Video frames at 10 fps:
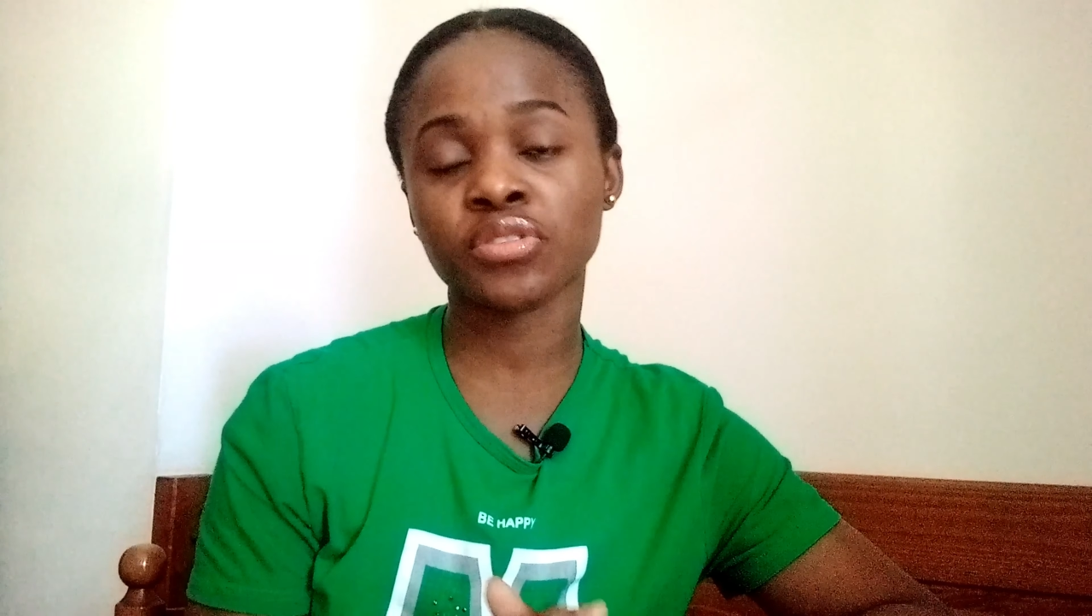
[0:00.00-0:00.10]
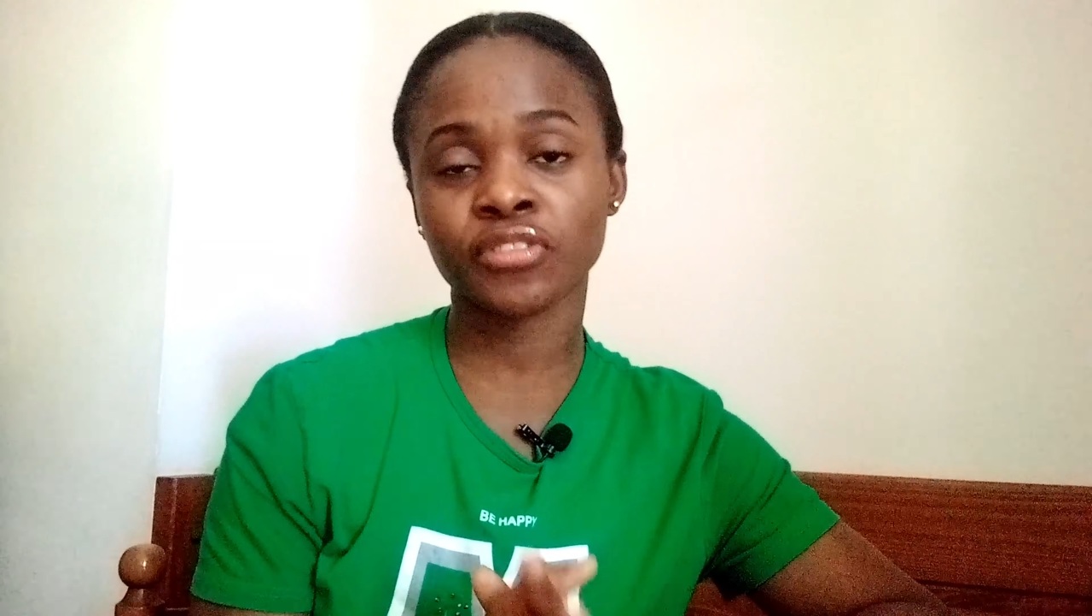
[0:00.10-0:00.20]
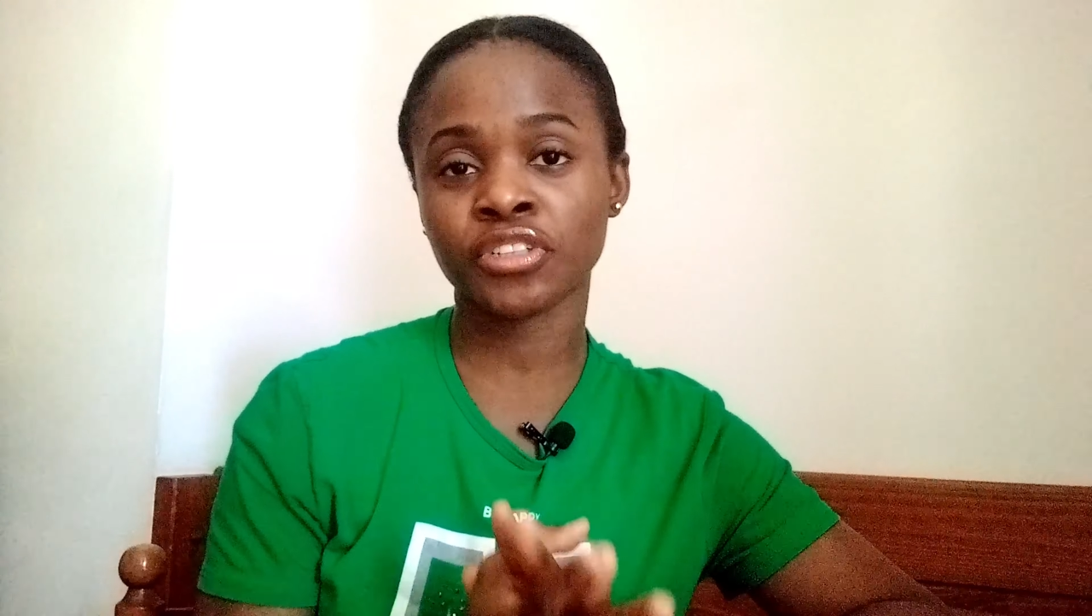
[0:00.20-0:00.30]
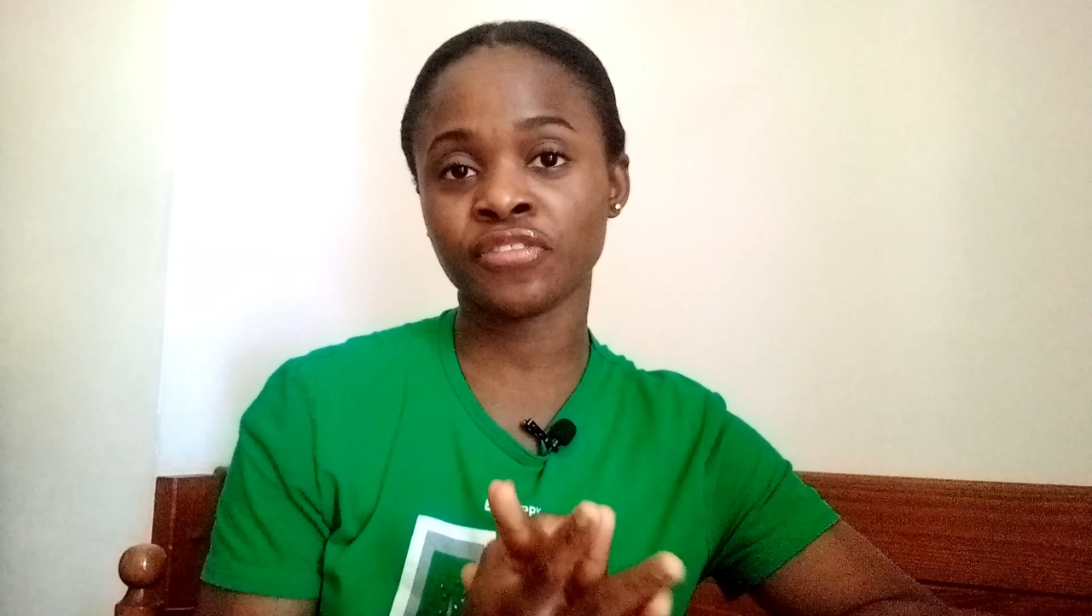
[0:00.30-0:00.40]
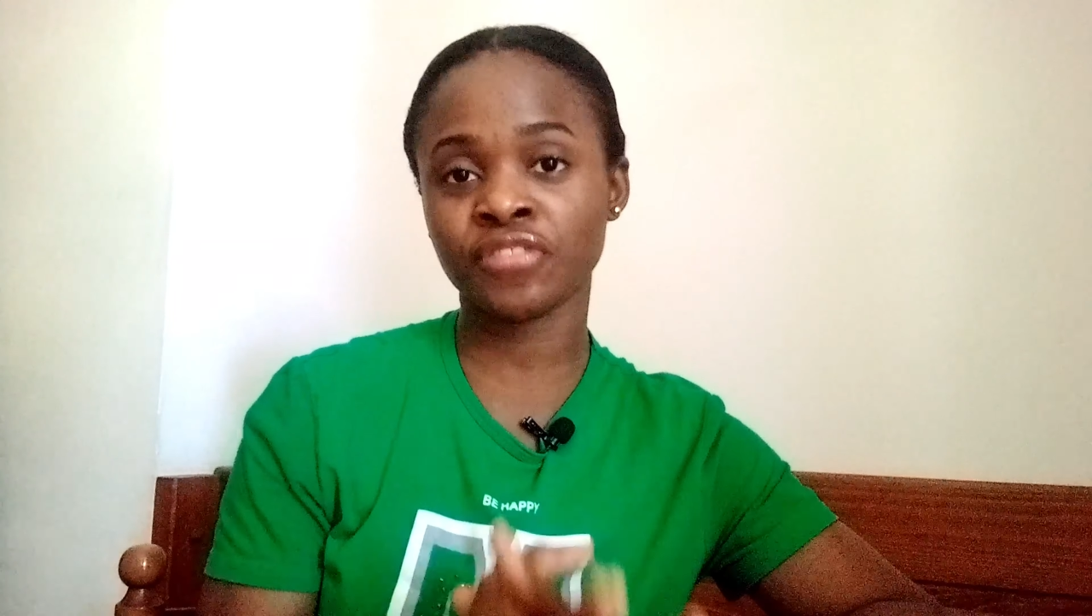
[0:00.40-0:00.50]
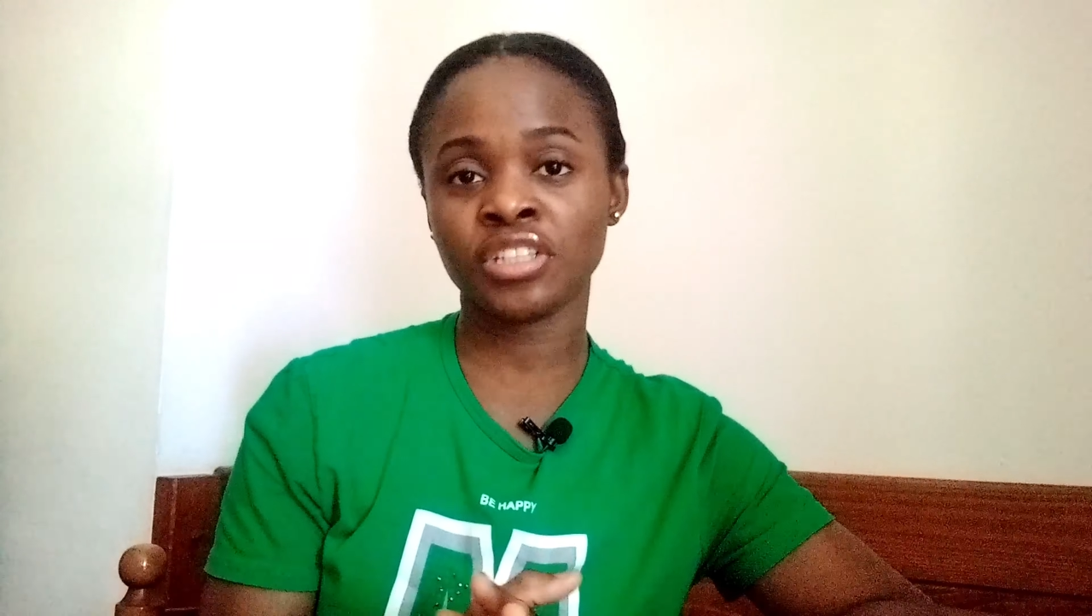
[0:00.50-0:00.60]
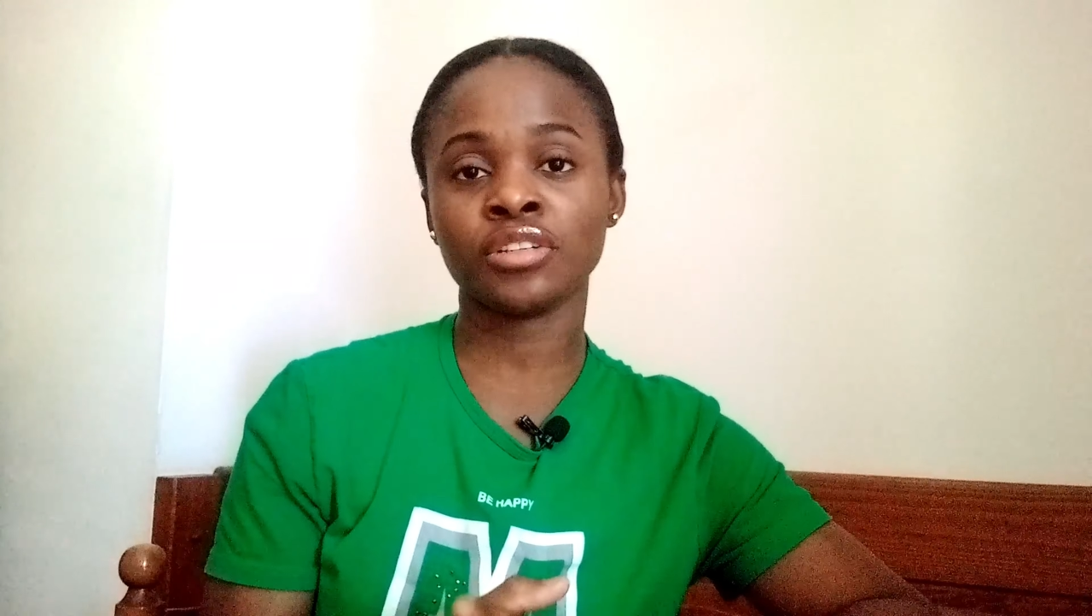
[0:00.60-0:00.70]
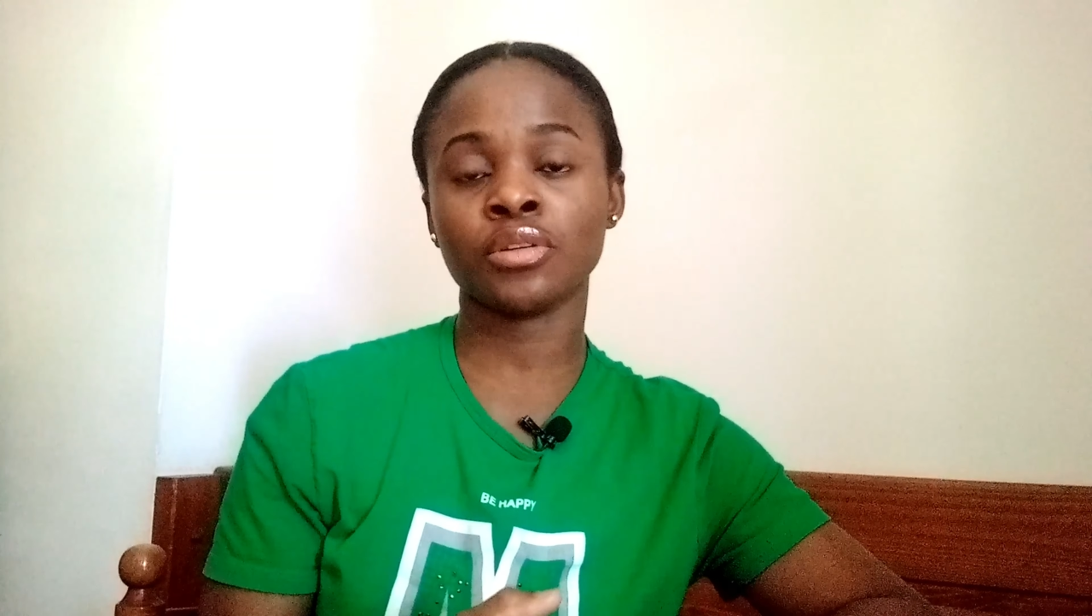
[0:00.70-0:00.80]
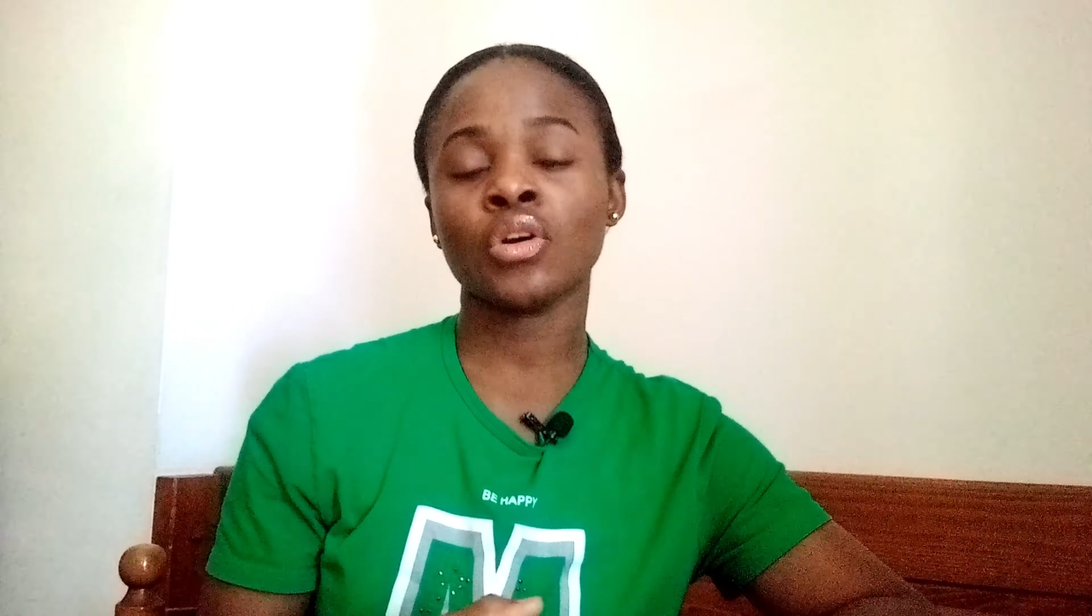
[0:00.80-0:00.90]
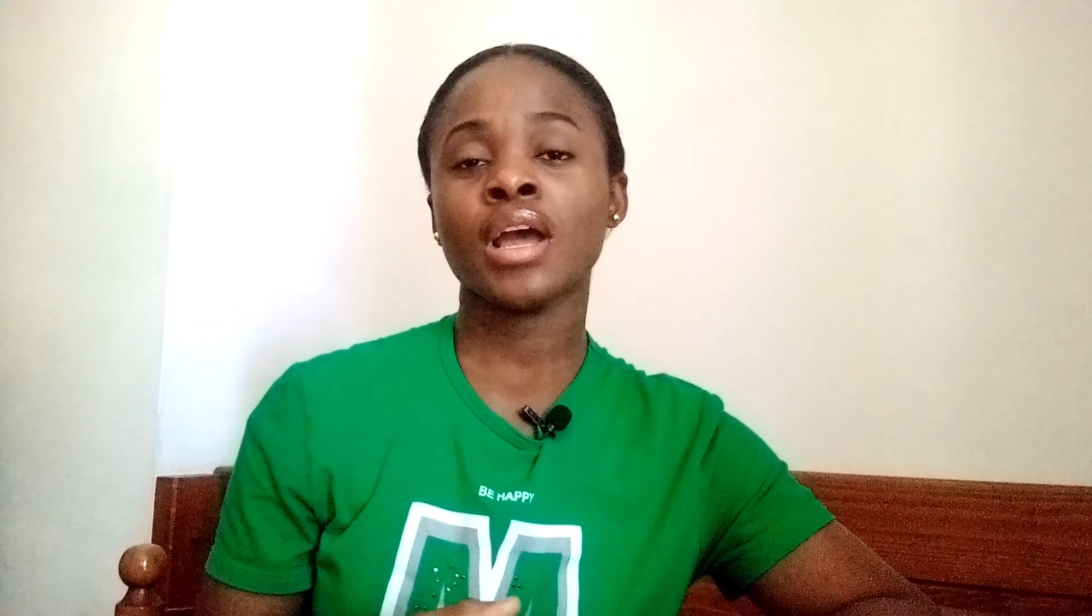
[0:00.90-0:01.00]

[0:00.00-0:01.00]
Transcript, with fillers: for the video,